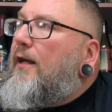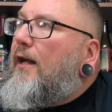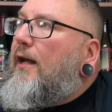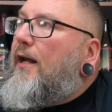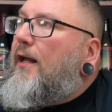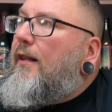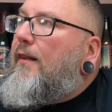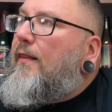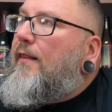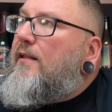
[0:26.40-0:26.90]

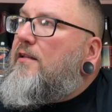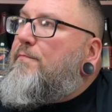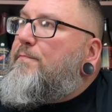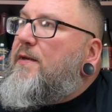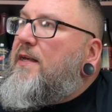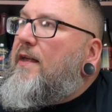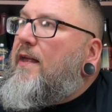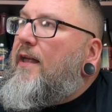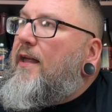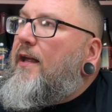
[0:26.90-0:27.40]
And this
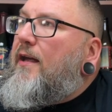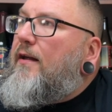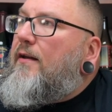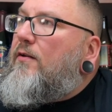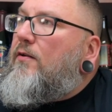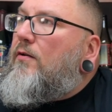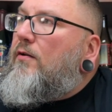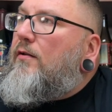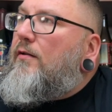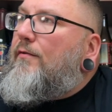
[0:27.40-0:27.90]

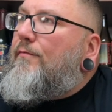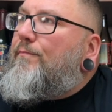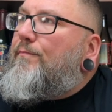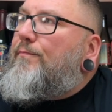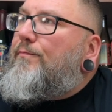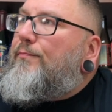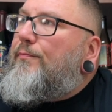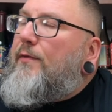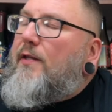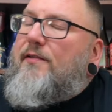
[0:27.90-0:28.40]
became
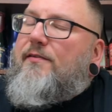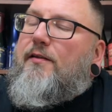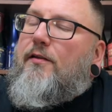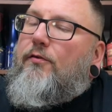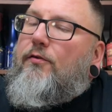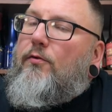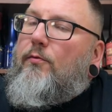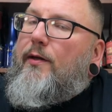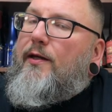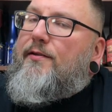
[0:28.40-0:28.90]
less
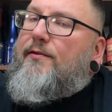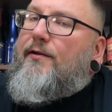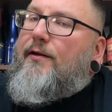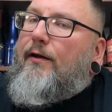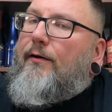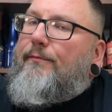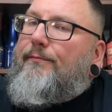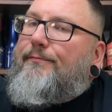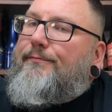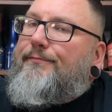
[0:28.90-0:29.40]
than two weeks
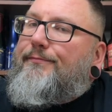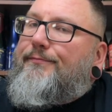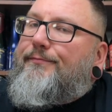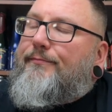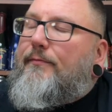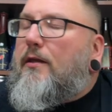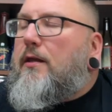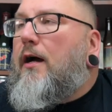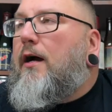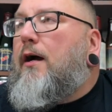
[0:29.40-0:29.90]
ago.
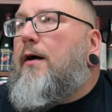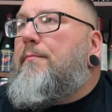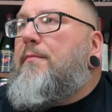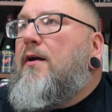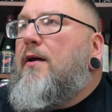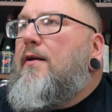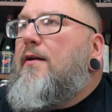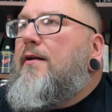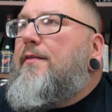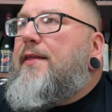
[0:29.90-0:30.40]
Um,
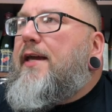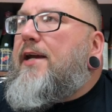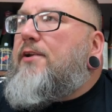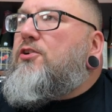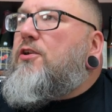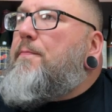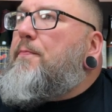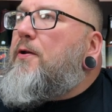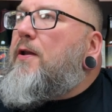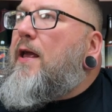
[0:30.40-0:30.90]
they
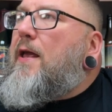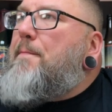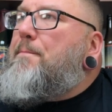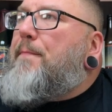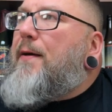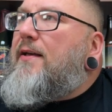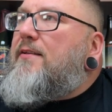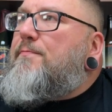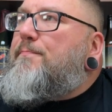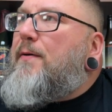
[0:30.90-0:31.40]
actually put a
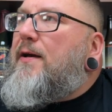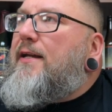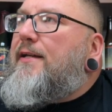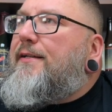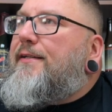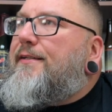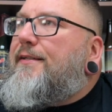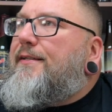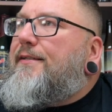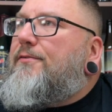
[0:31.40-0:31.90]
best by
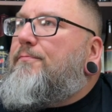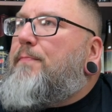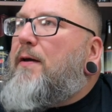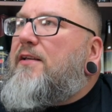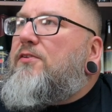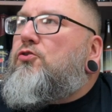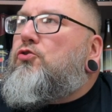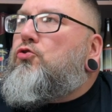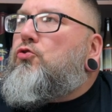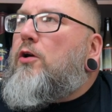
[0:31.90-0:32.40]

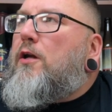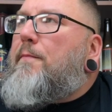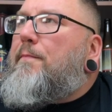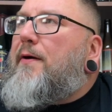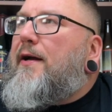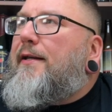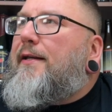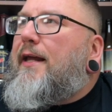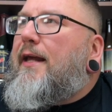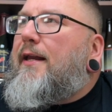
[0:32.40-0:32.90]
best drink
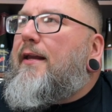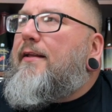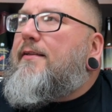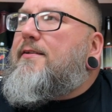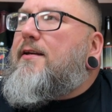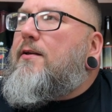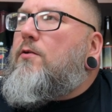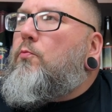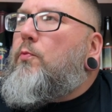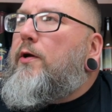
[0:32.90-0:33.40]
by date.
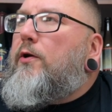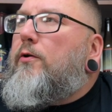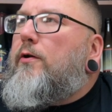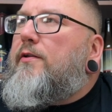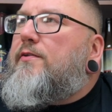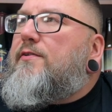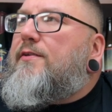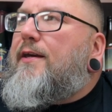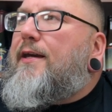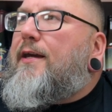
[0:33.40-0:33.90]
It's kind of weird.
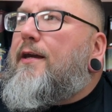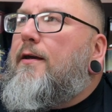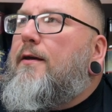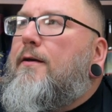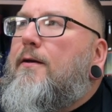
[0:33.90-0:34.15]
It's like